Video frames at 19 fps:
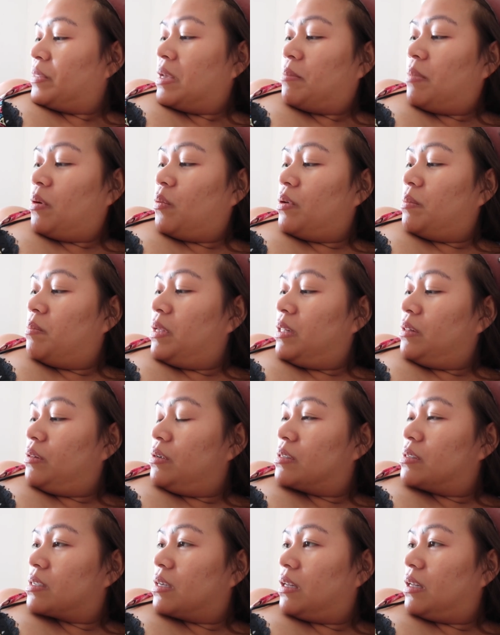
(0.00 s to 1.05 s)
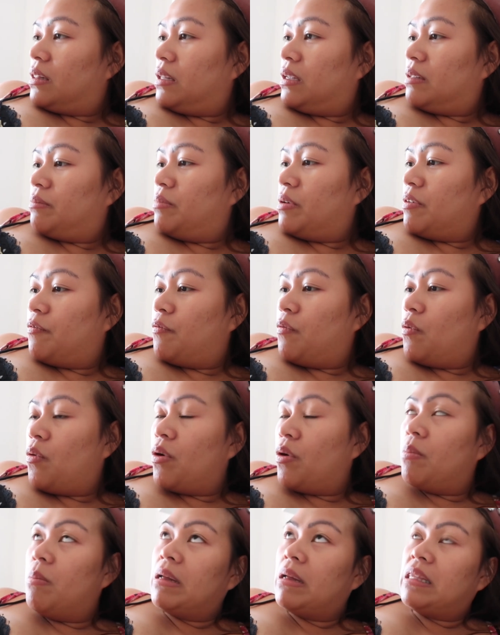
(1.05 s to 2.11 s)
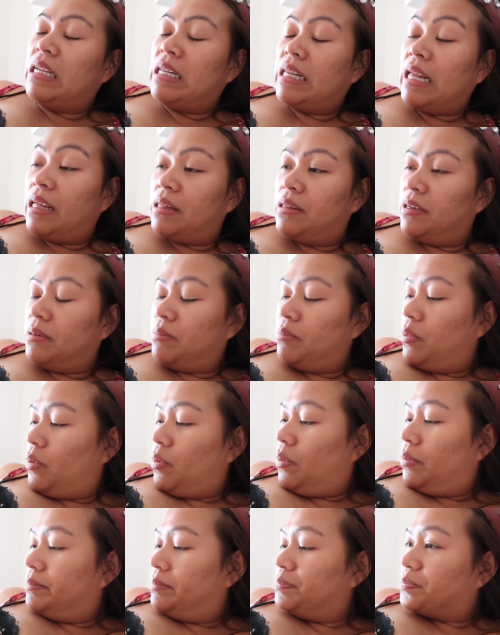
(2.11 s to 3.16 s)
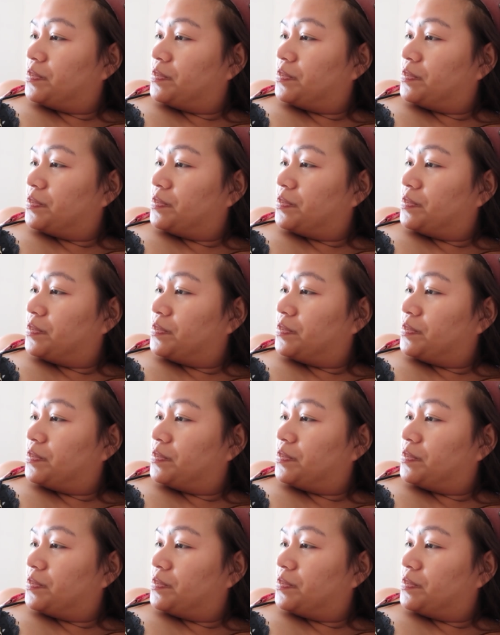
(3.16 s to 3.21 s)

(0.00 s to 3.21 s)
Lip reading: But we've been to Scotland before, but in Edinburgh.